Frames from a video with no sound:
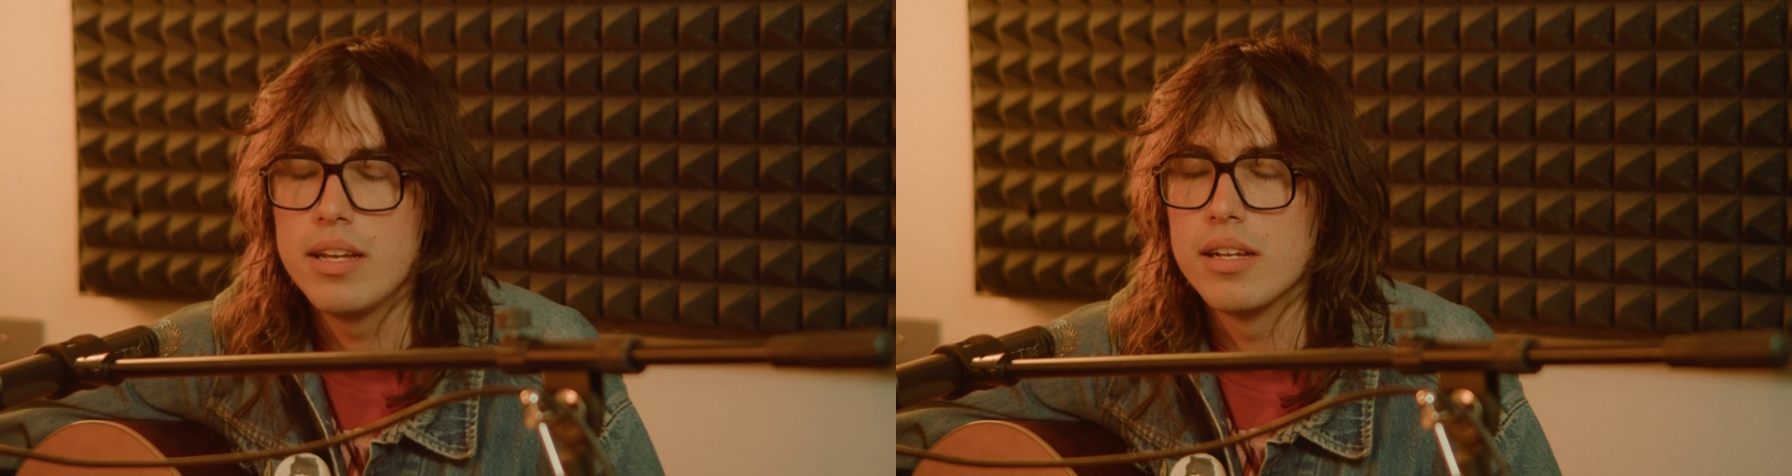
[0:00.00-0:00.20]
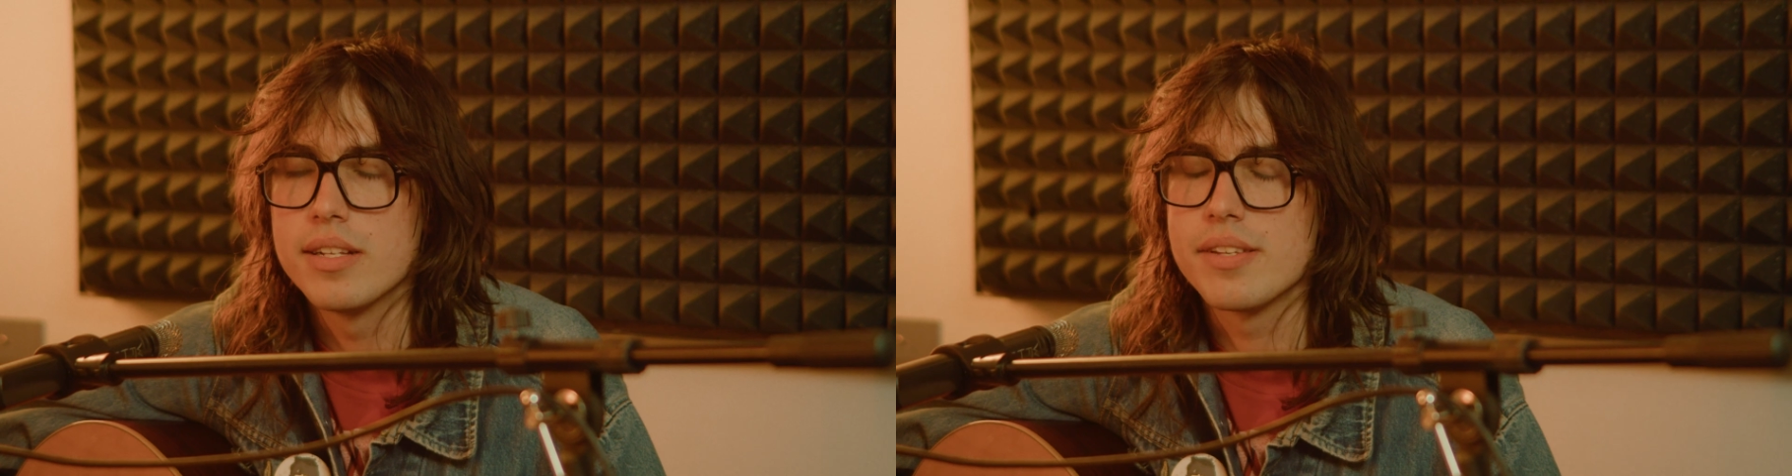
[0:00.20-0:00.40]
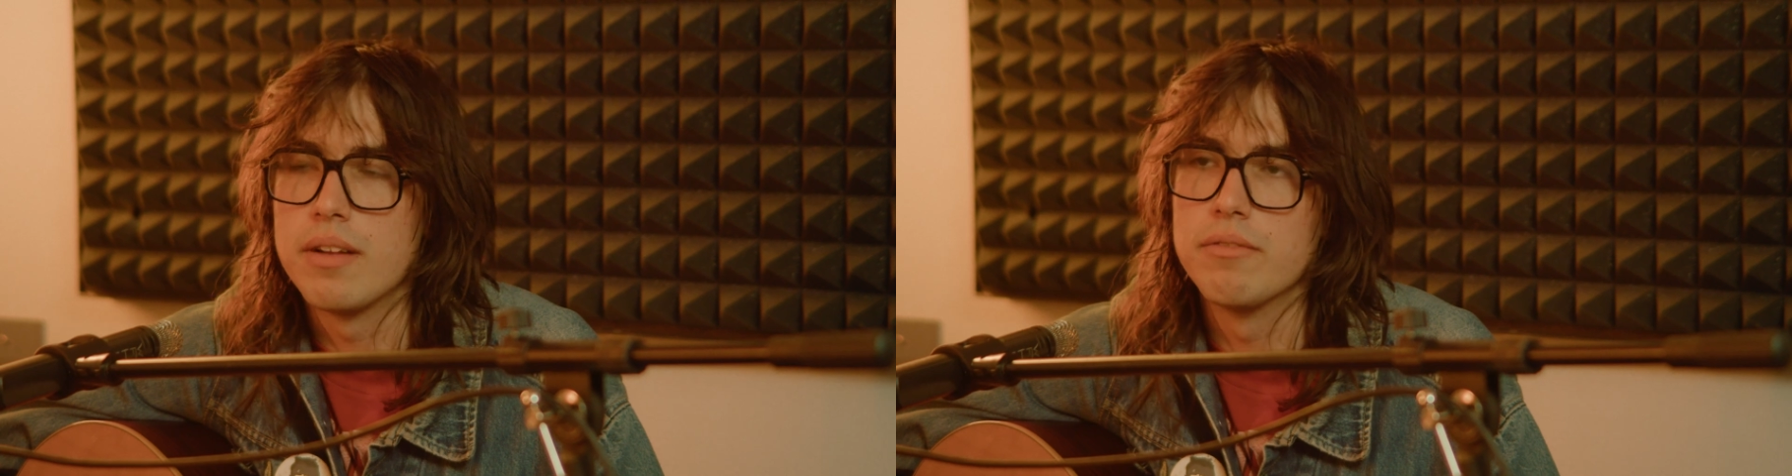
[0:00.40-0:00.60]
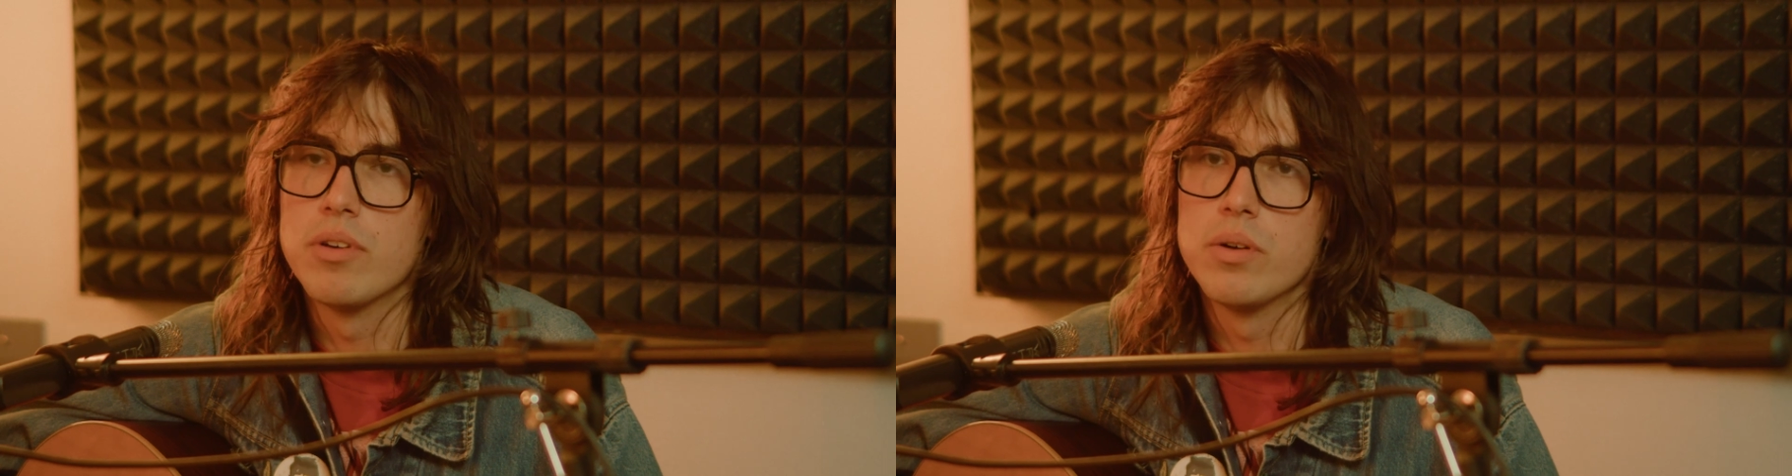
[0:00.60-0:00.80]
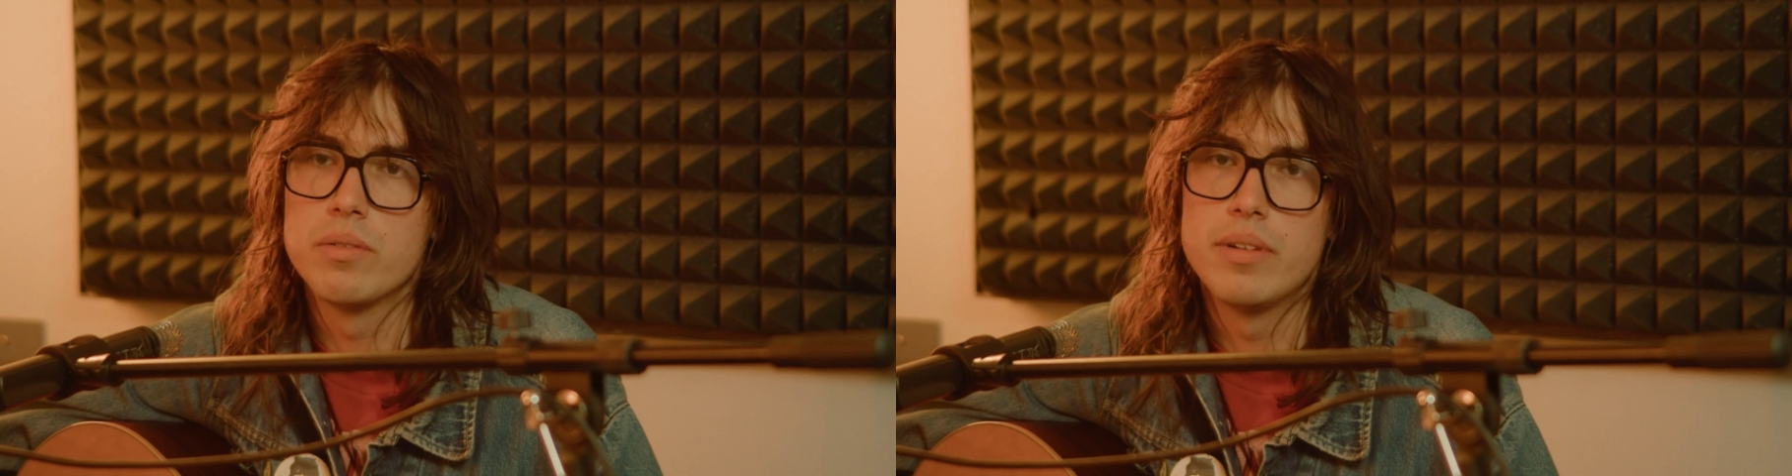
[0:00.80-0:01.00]
Sun
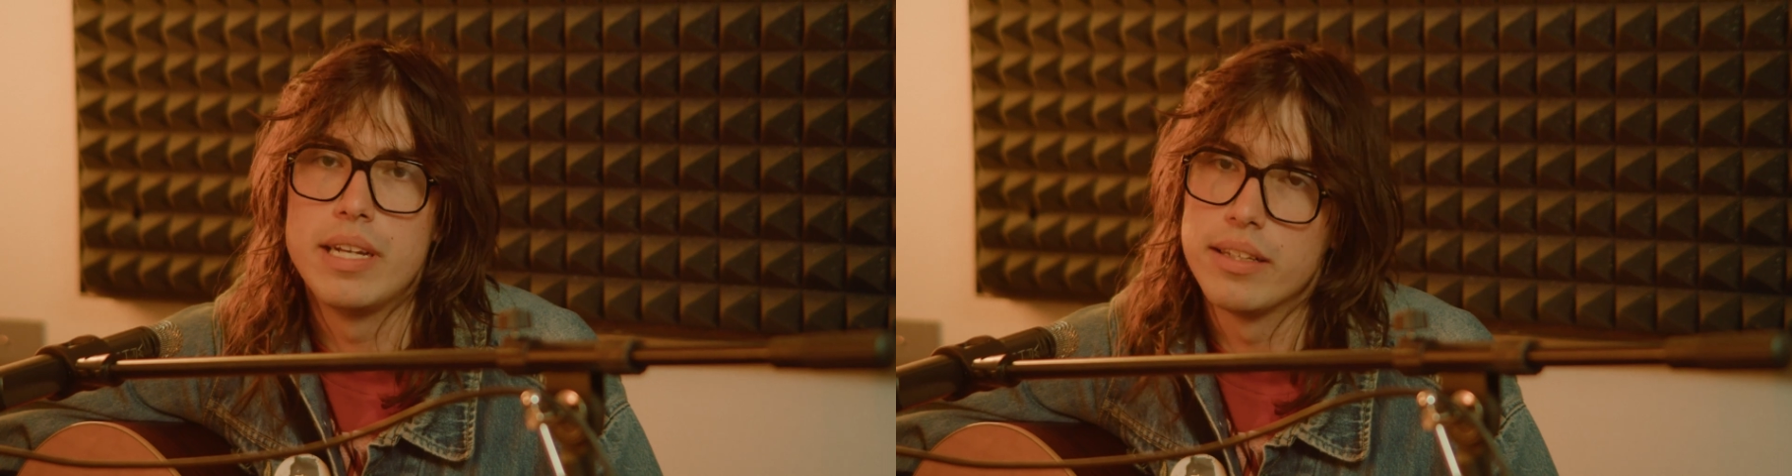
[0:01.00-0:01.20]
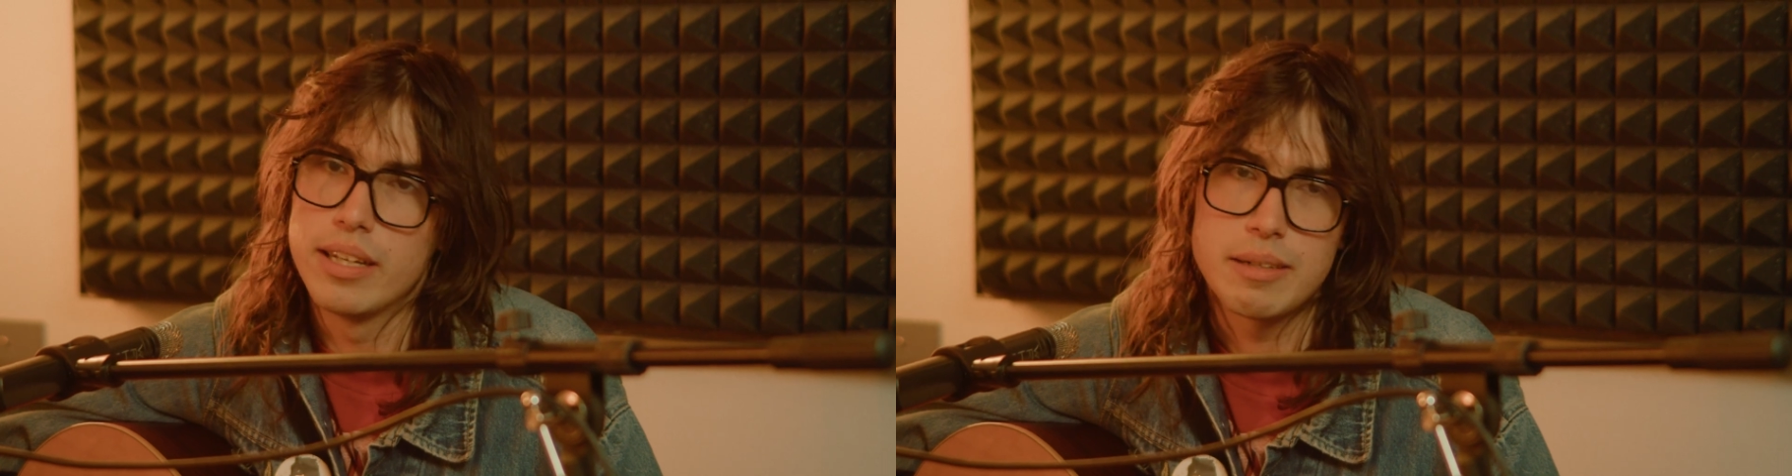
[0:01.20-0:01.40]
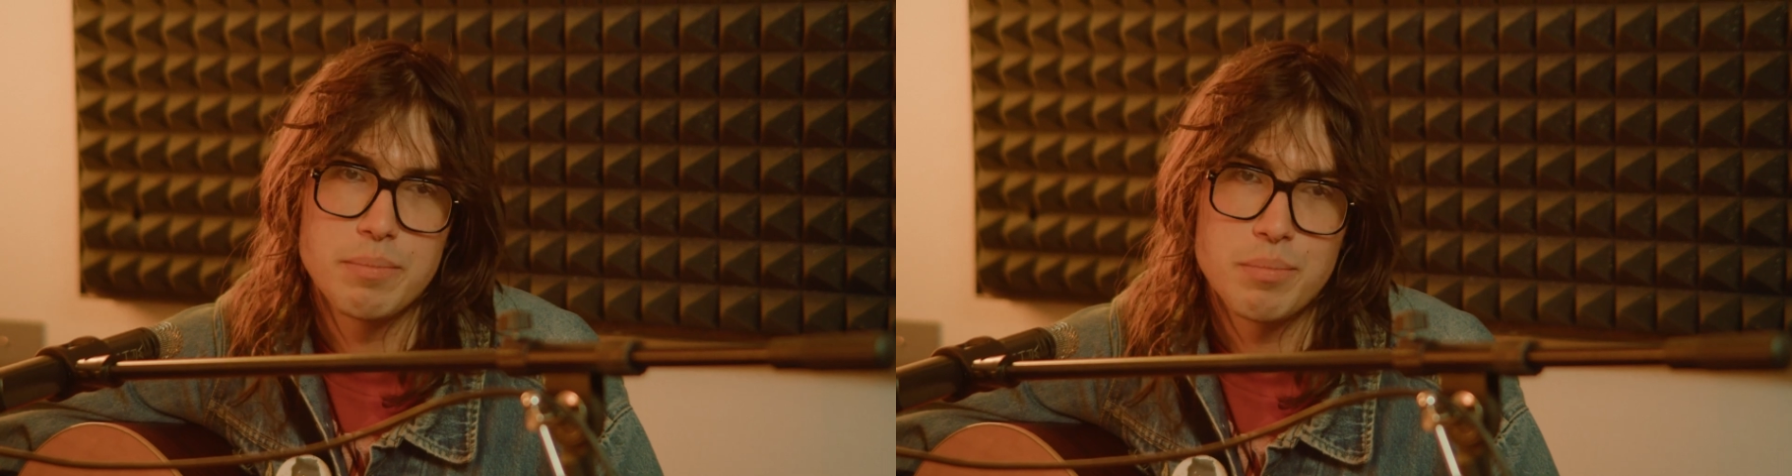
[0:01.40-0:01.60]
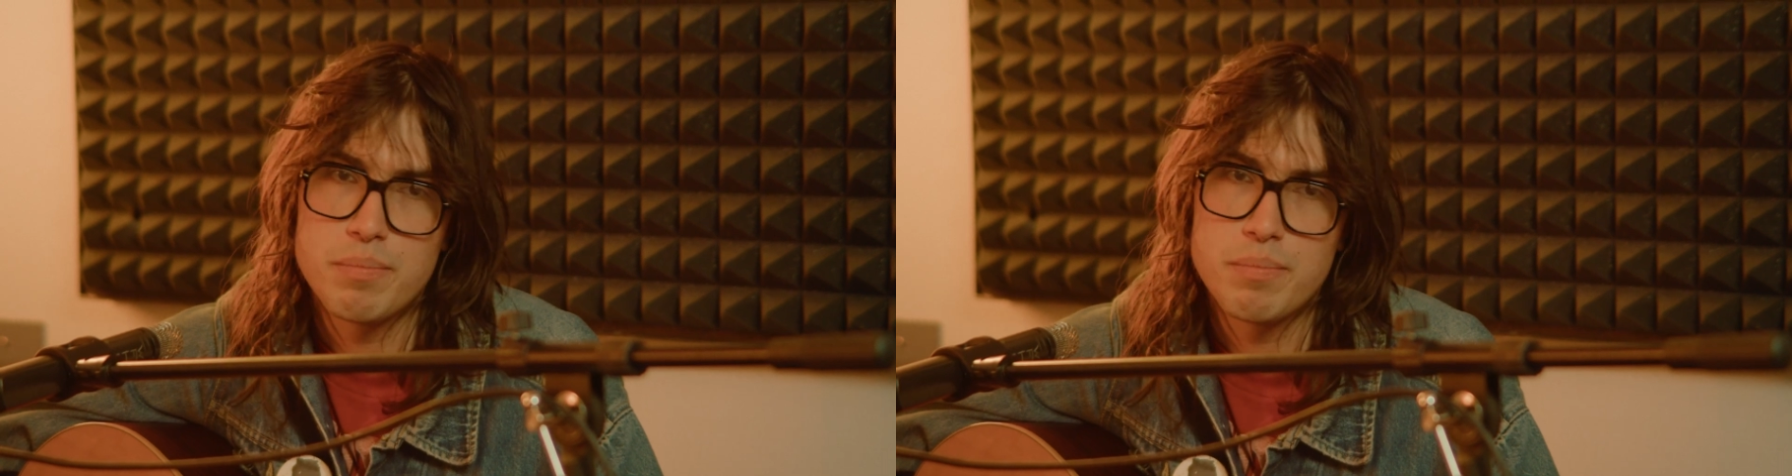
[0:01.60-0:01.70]
Volt, and like